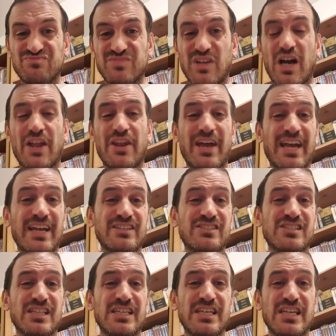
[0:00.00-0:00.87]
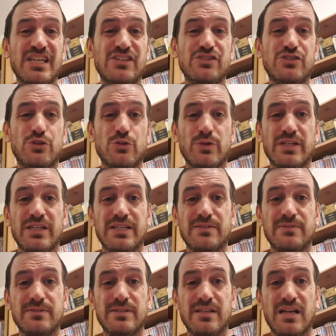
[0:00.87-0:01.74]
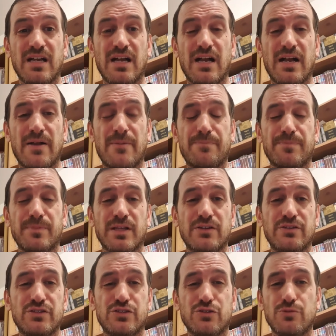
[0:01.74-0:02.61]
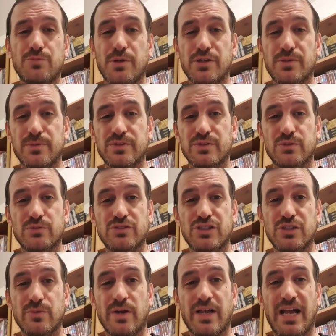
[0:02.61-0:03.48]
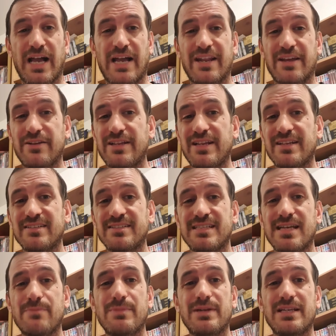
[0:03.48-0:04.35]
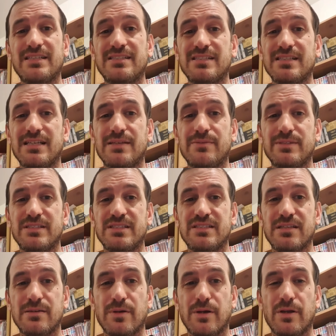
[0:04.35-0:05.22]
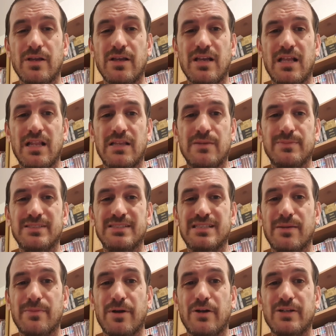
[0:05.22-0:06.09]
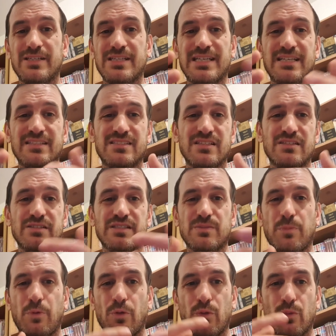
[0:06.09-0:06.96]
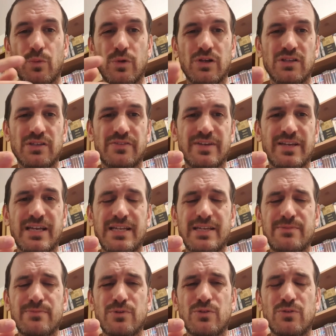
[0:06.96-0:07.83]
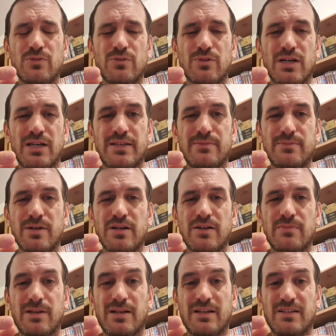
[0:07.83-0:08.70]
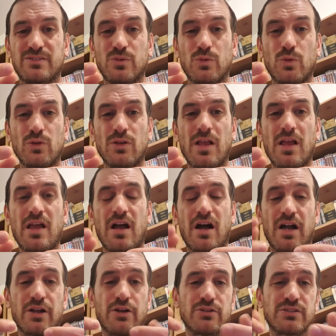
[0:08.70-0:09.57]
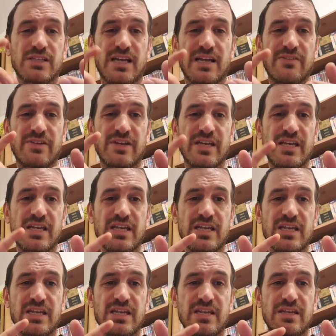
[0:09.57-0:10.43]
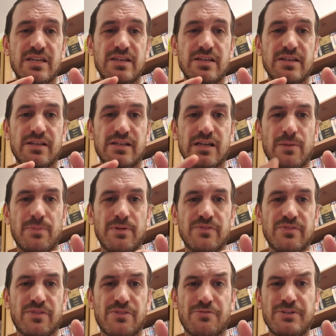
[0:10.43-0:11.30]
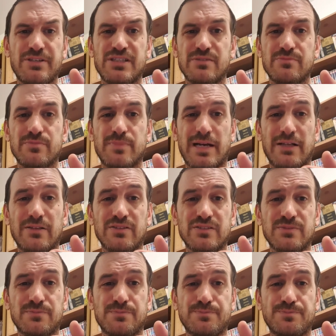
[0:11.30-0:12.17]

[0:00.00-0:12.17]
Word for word: and I actually enjoyed it. Um, I enjoyed Pokemon Sword and Shield. What I had, I only had a ten-minute limited demo. Limited demo. I didn't get to explore the world of it anymore, anymore at all. I got to have a couple of three gym battles,